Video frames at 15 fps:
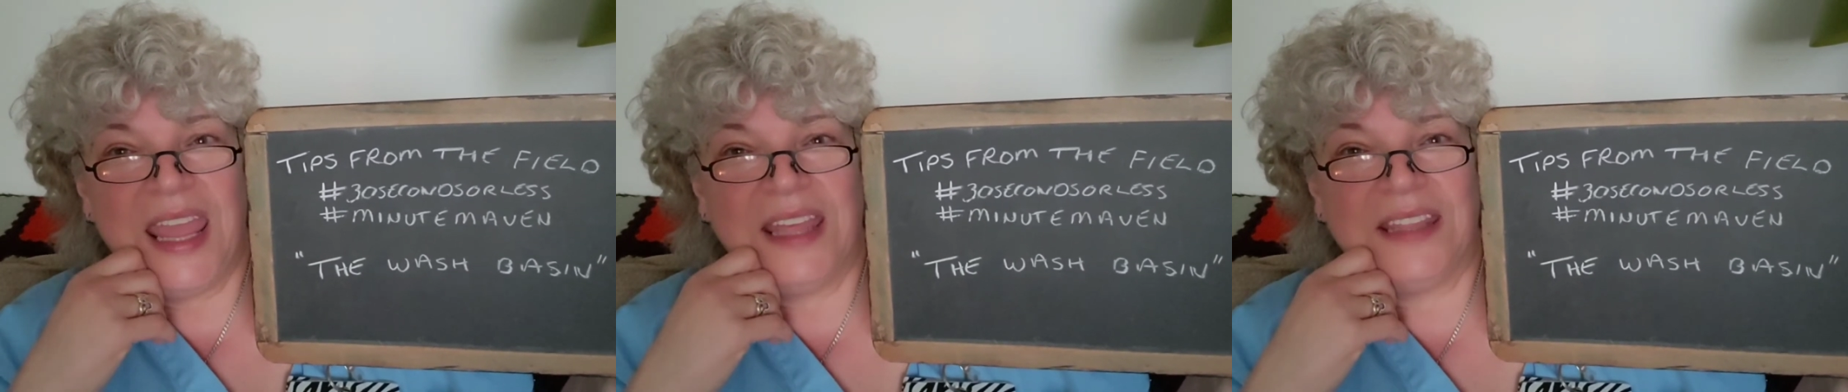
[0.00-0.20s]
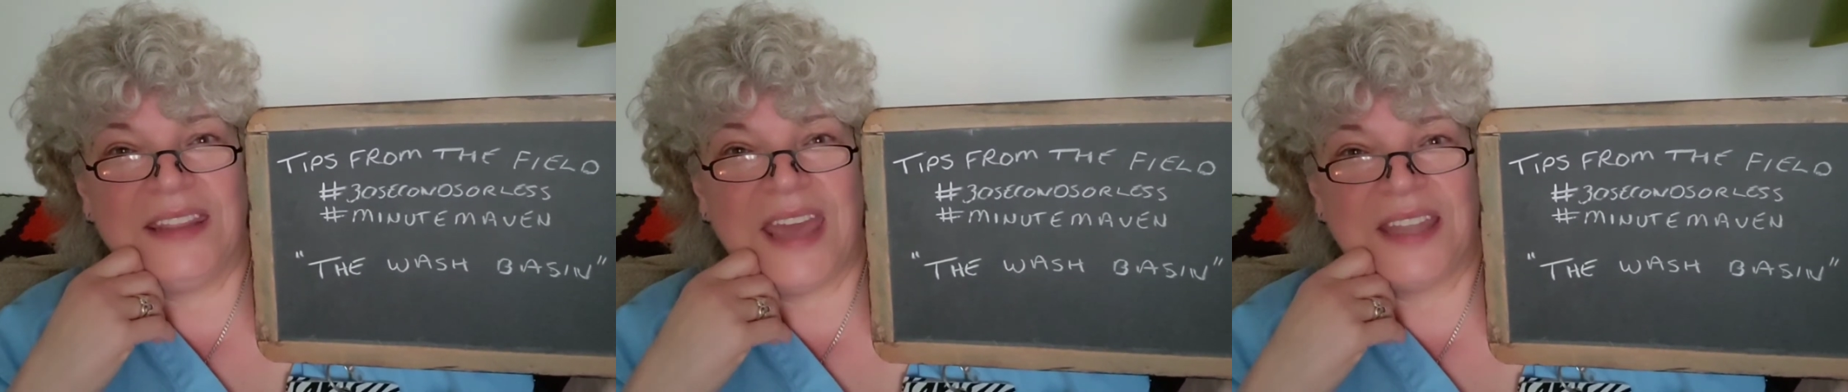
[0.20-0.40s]

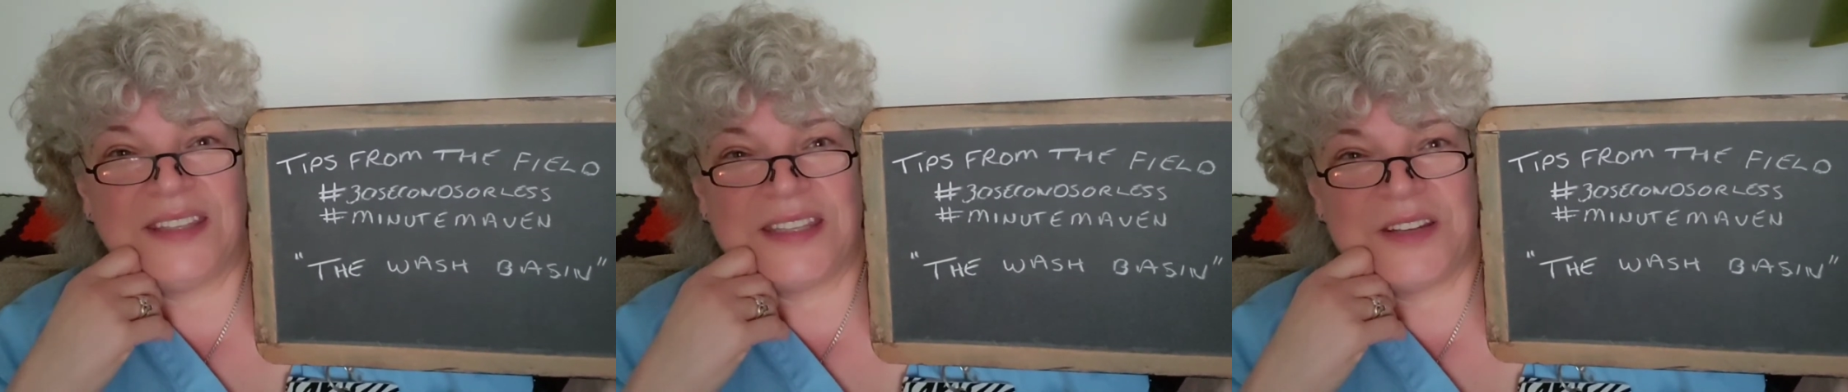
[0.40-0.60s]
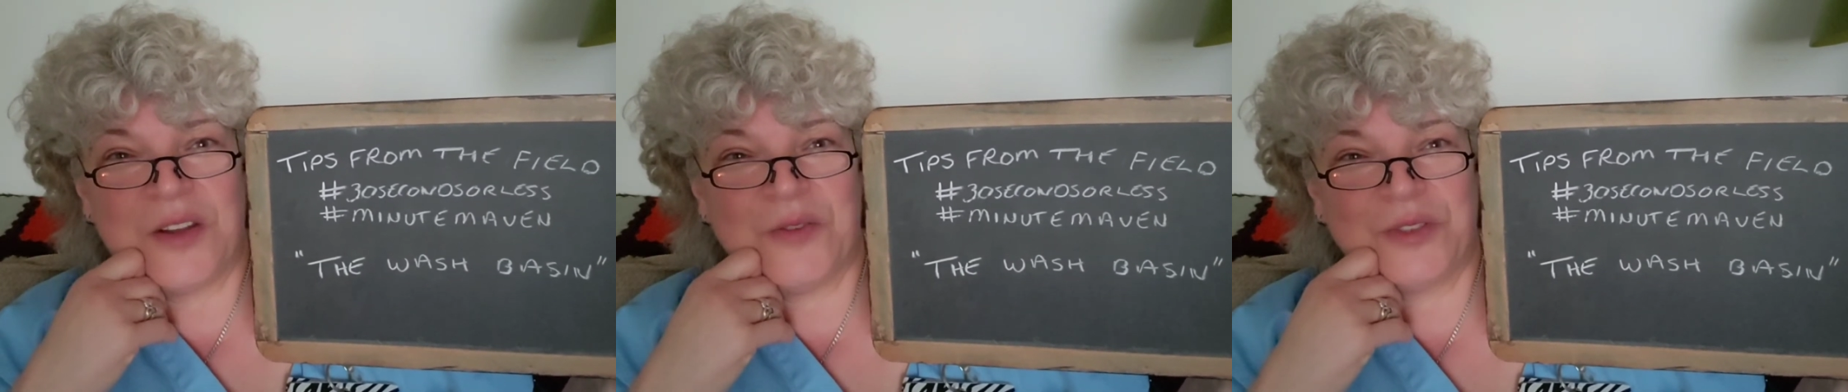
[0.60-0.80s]
that
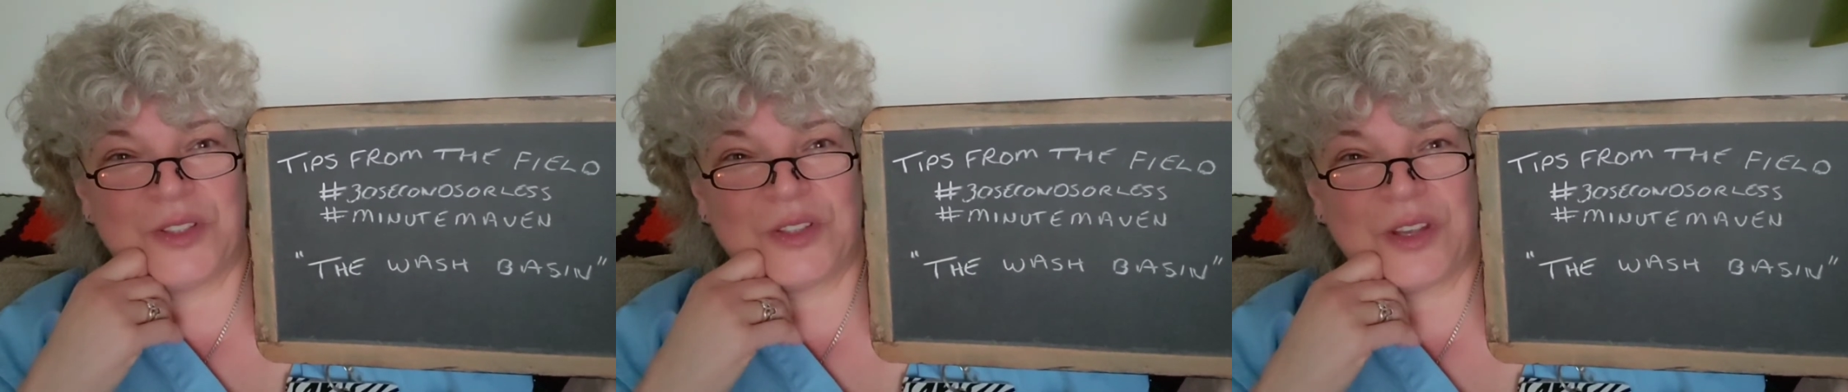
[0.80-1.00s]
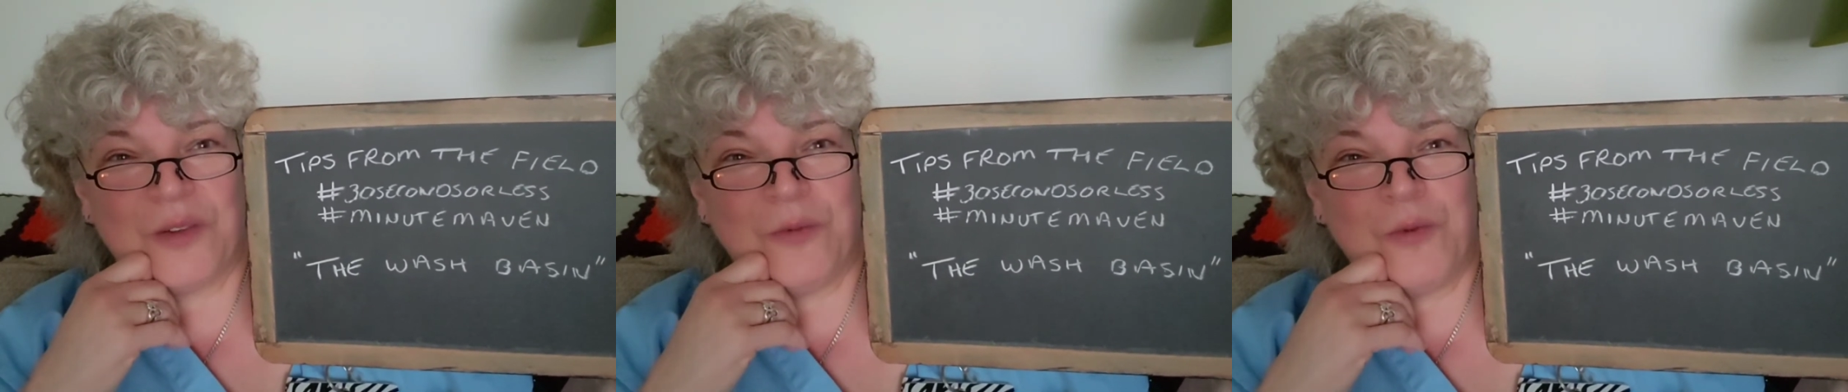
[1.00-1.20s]

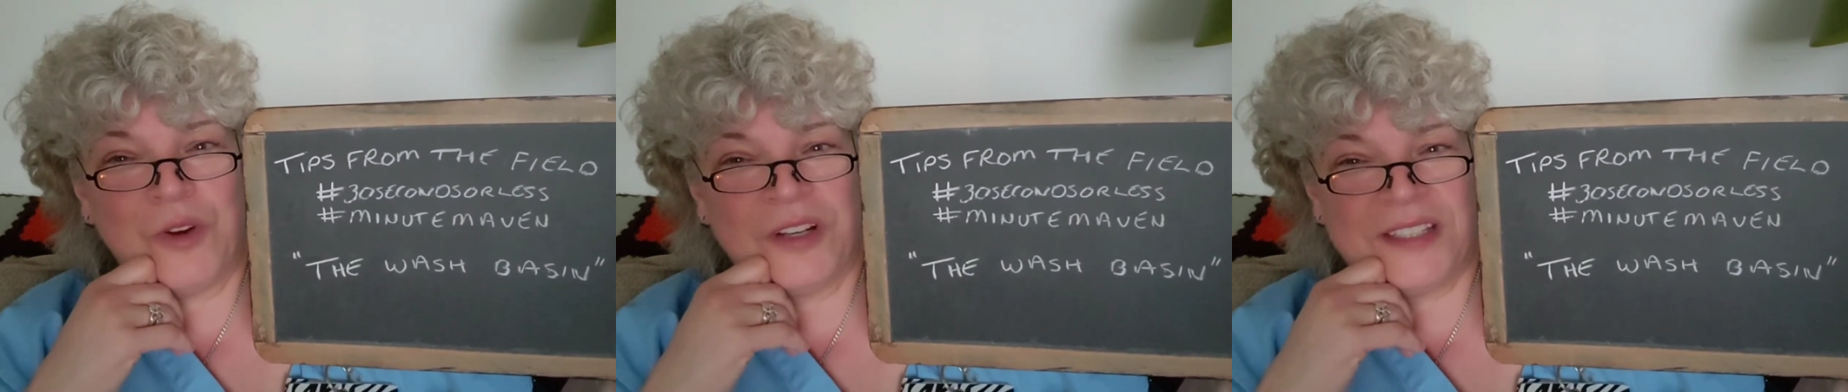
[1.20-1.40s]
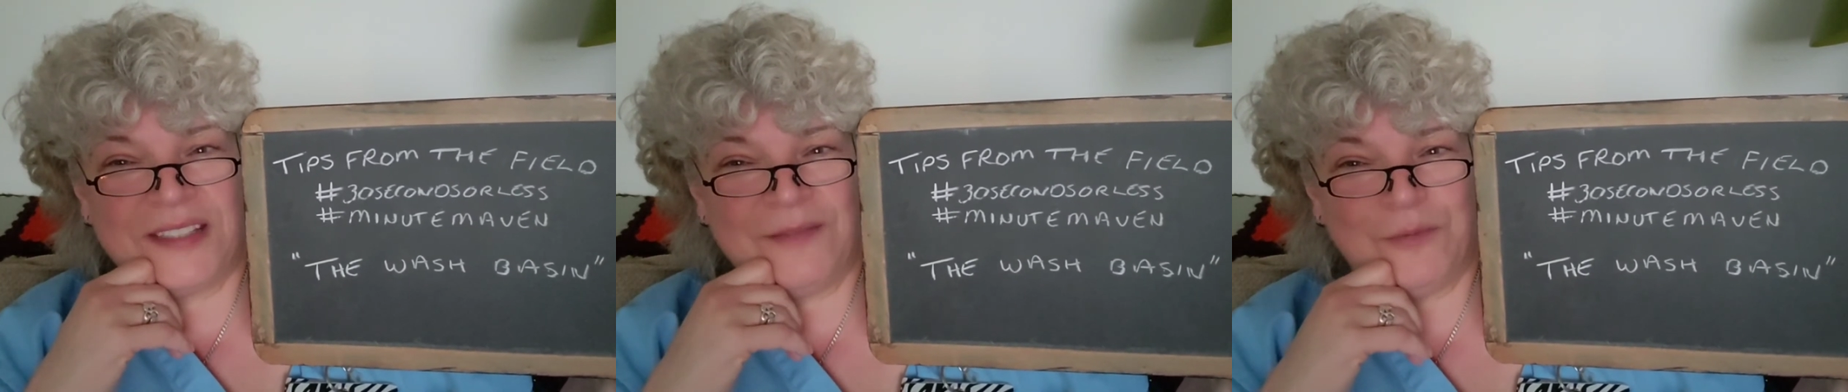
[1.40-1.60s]
denotes
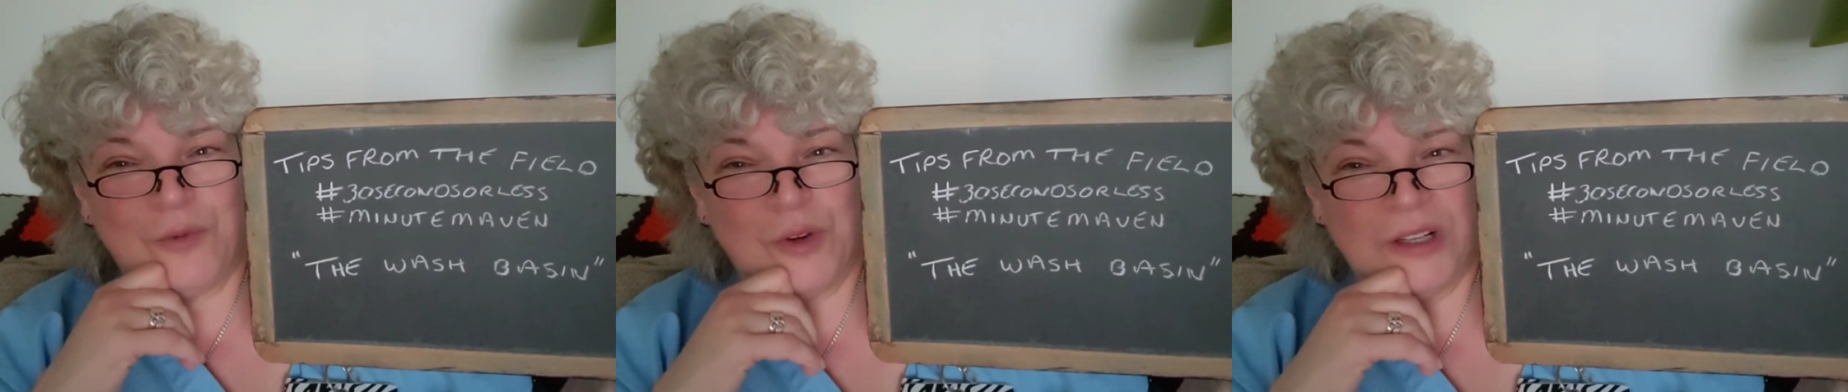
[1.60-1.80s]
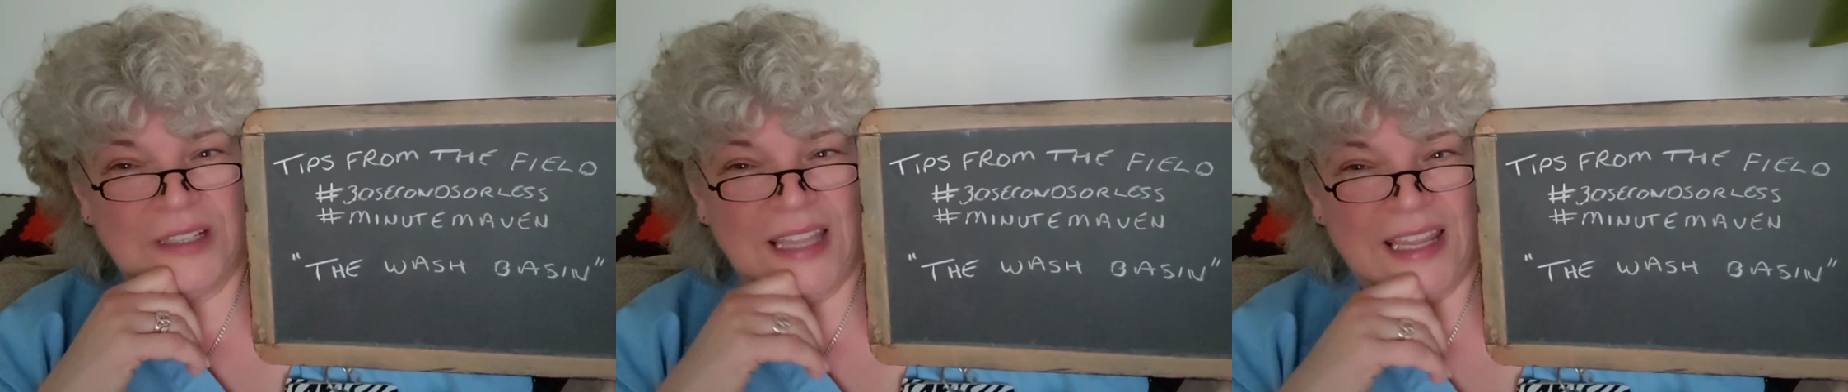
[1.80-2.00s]

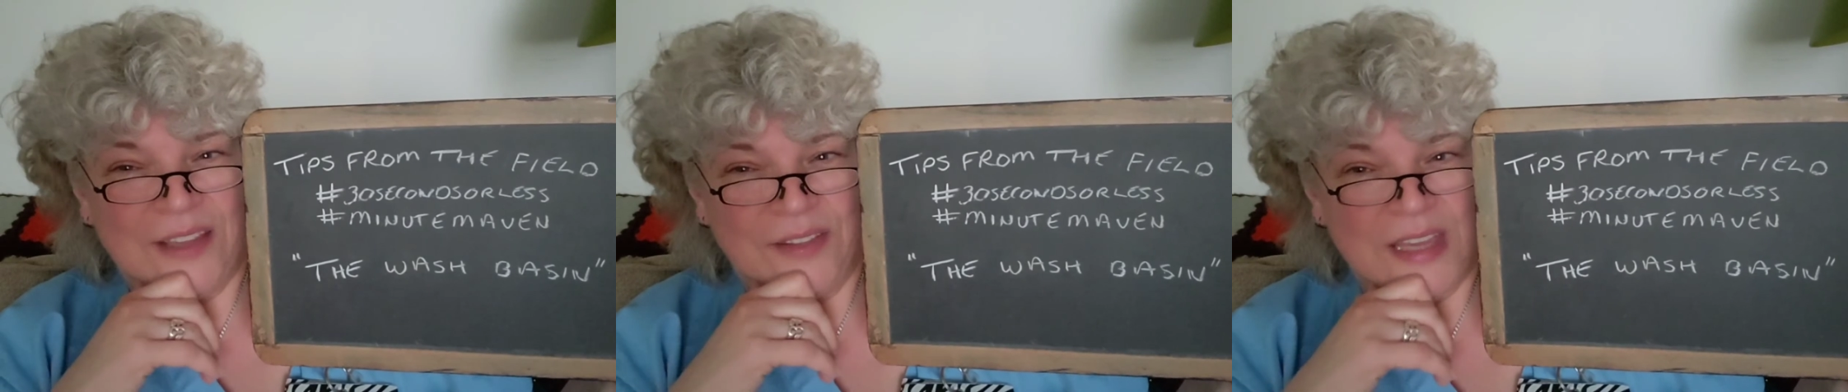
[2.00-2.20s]
war-like